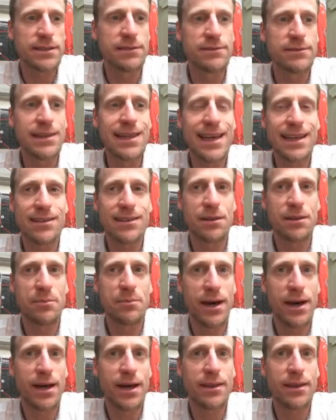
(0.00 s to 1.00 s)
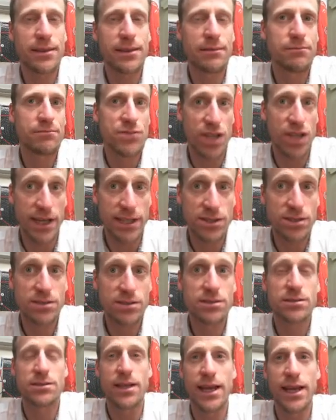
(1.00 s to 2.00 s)
And following the
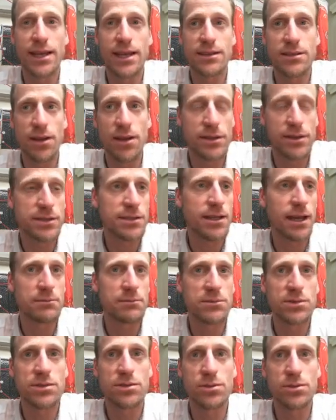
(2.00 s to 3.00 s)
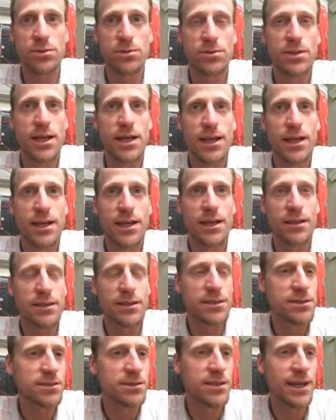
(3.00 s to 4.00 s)
Mandelbrot, how long is the
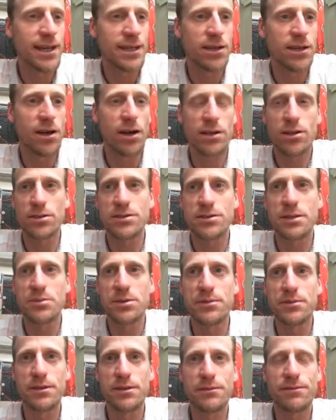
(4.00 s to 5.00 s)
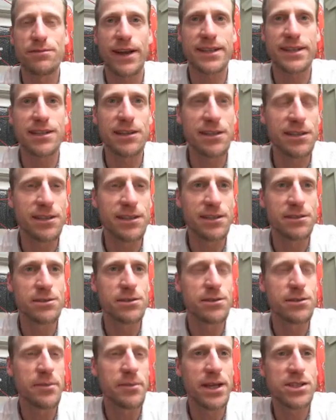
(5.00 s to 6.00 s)
coast idea? Should
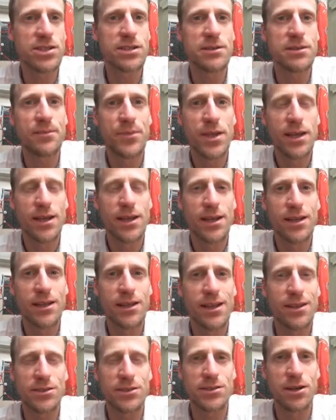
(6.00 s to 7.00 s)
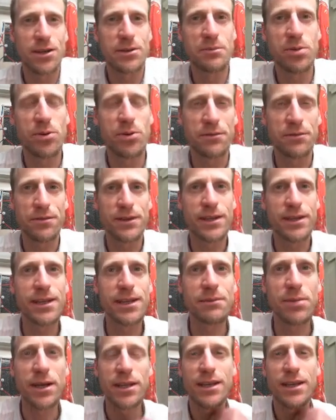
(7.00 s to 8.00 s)
we change that length scale, the effective
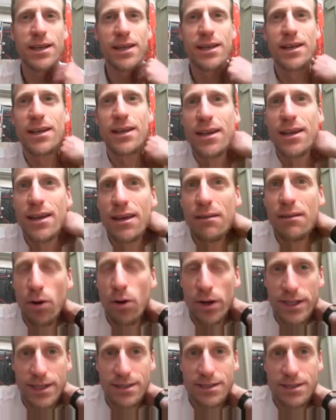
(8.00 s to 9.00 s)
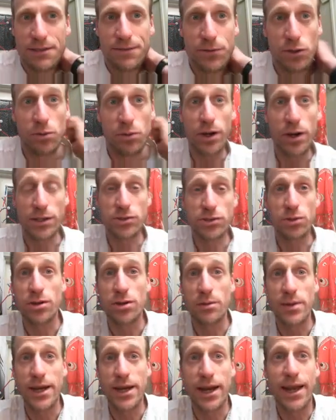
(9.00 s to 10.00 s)
length of the path changes, and
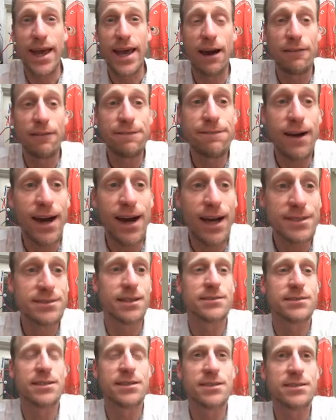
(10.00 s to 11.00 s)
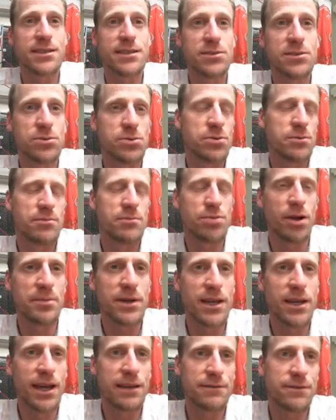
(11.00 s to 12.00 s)
this comes to this
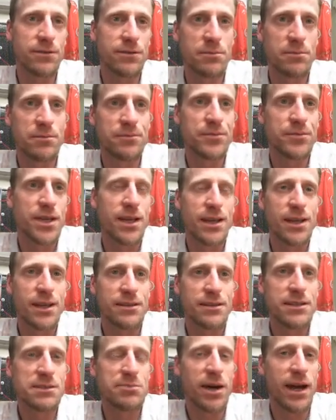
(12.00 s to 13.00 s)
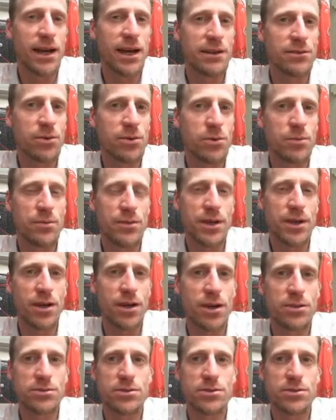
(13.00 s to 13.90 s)
concept of a fractilinear dimension.